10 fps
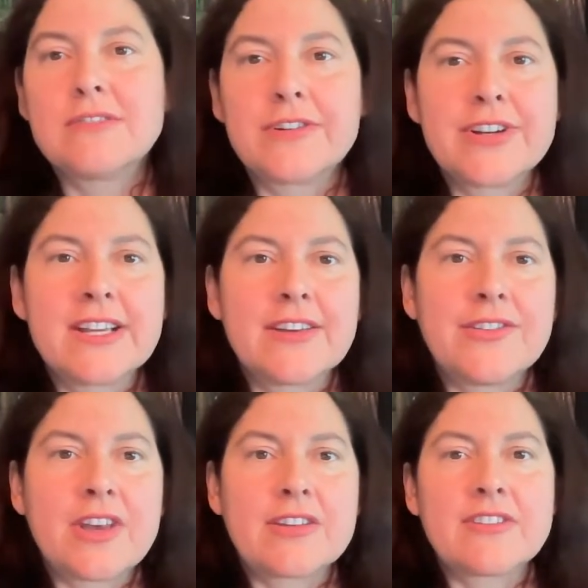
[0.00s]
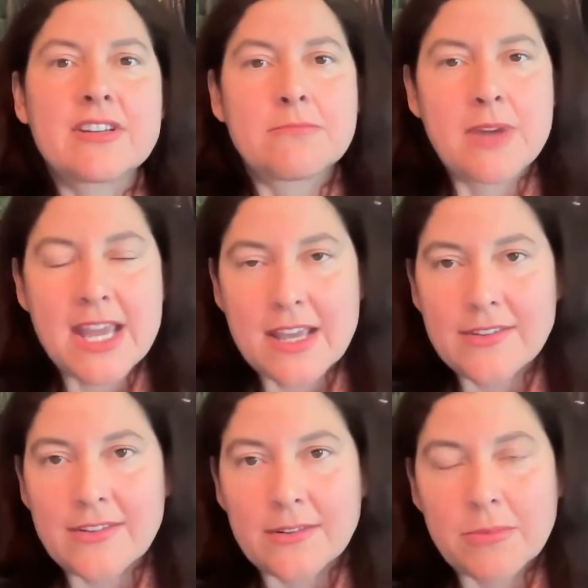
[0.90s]
learning a set of
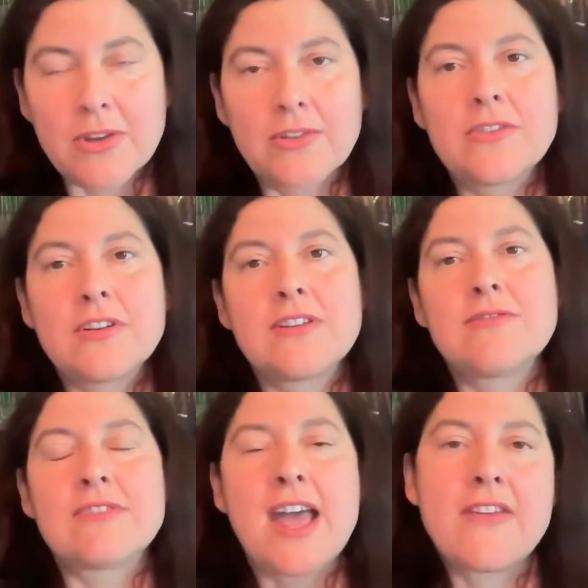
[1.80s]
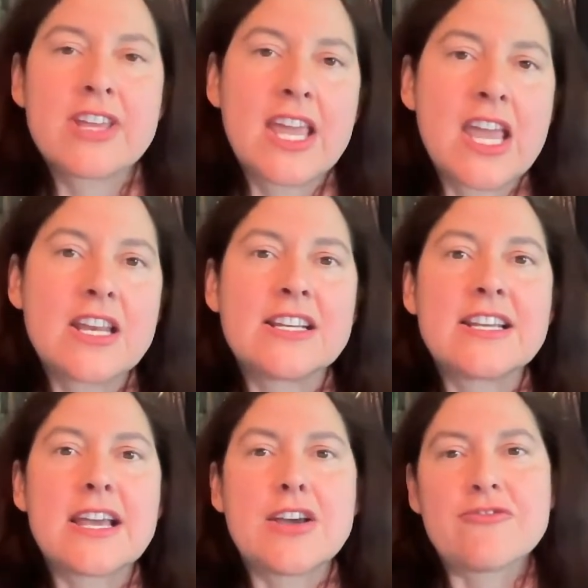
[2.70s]
commands, as opposed to you navigating
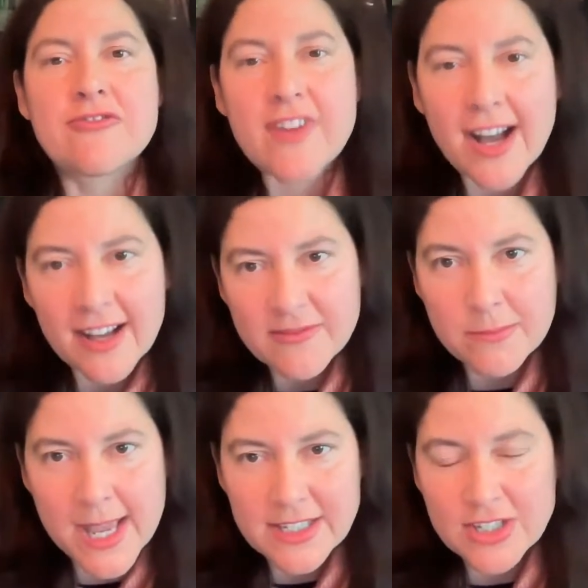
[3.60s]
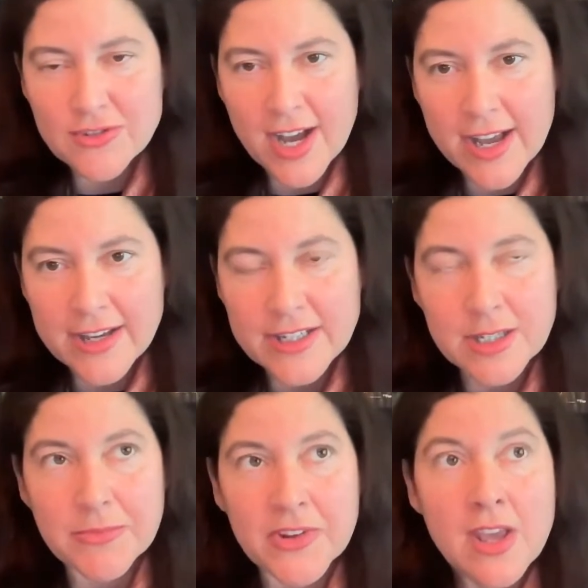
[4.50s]
down 5 menu
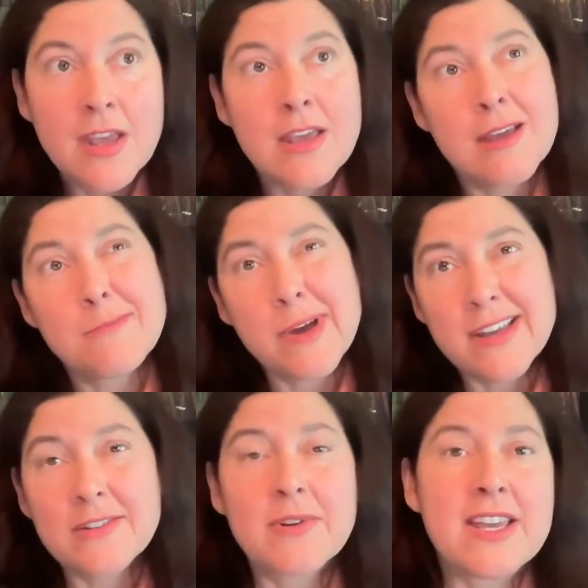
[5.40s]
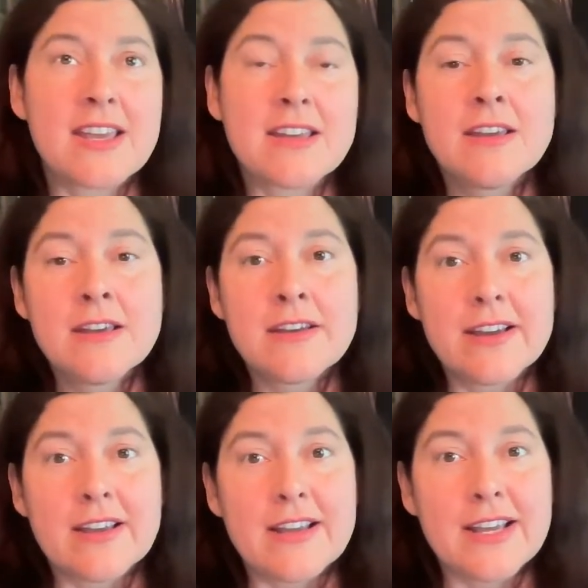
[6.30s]
items. And by the way,
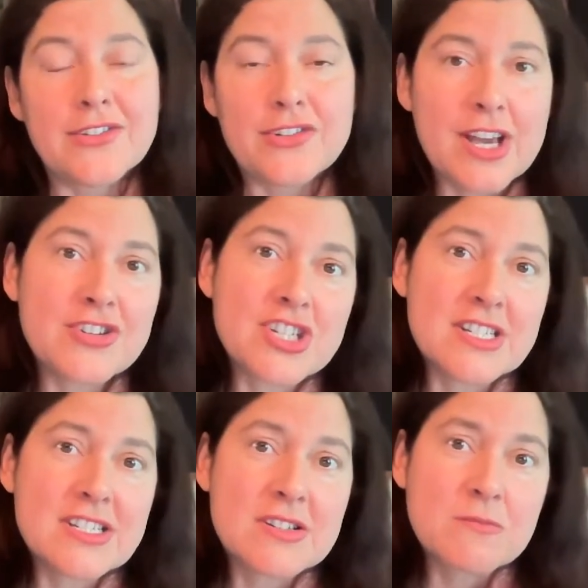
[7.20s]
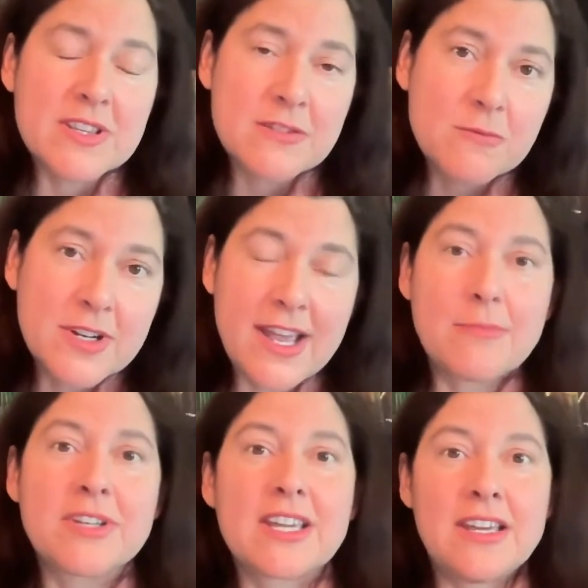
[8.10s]
it's not just within one
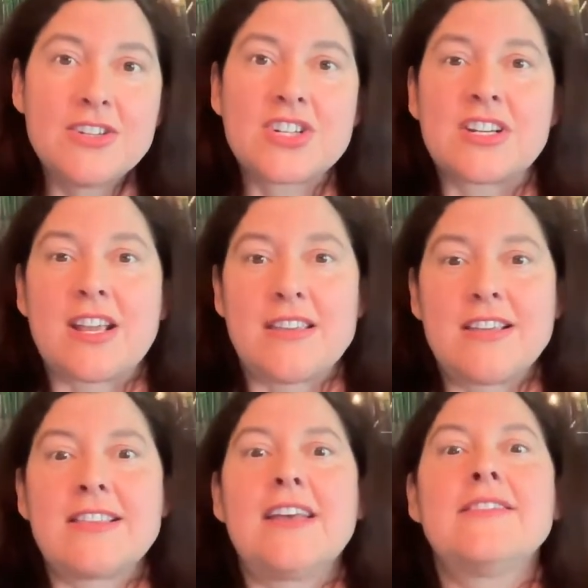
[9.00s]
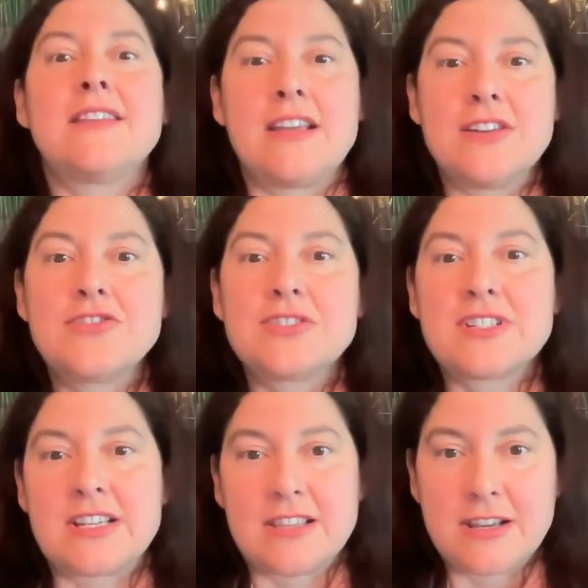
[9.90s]
application. I think that's the
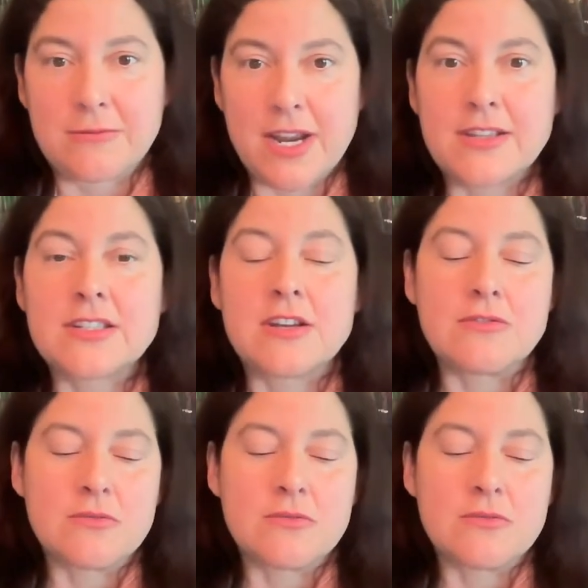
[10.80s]
interesting thing, right? So